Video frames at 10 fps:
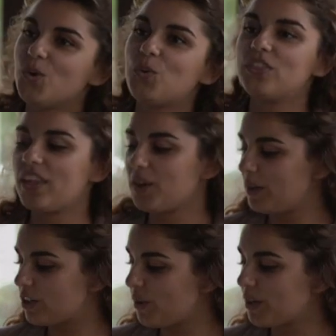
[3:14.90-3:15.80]
One thing
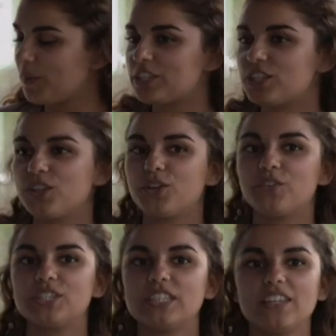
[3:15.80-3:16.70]
when going away to the
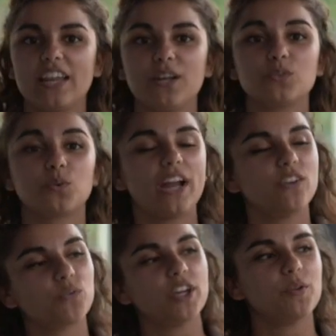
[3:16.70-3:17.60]
university that I was kind
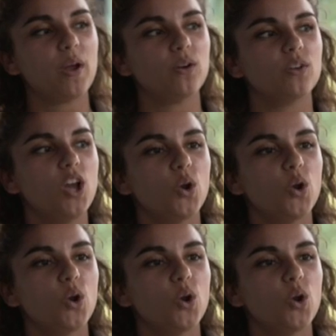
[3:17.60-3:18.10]
of worried about